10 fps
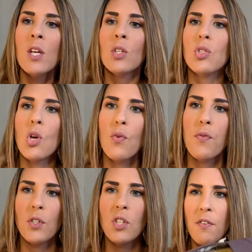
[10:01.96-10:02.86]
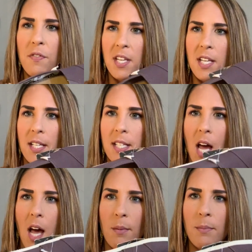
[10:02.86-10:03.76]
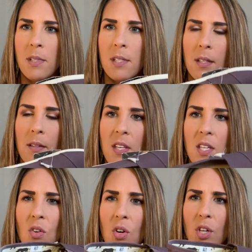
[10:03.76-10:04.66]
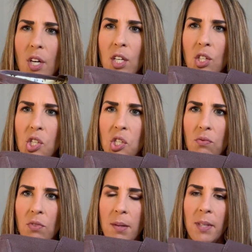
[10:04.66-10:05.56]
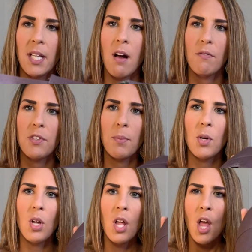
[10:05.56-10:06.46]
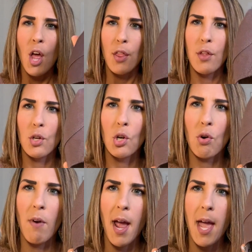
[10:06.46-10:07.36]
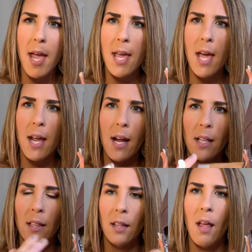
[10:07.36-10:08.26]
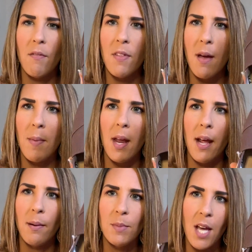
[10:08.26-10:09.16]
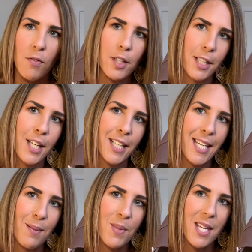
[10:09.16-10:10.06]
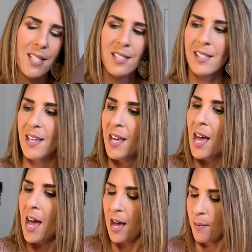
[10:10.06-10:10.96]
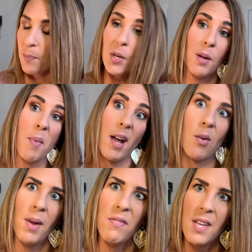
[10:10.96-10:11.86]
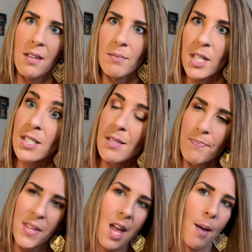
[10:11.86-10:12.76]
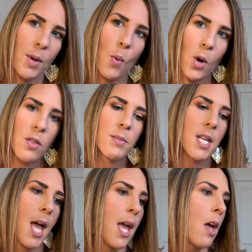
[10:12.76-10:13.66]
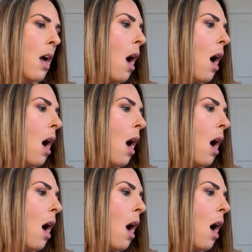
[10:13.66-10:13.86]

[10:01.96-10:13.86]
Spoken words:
So first off, the Toms, these are extremely comfortable. They're gray and I love them, and I am definitely gonna keep these. I'm putting them back on my feet because I'm gonna wear them today.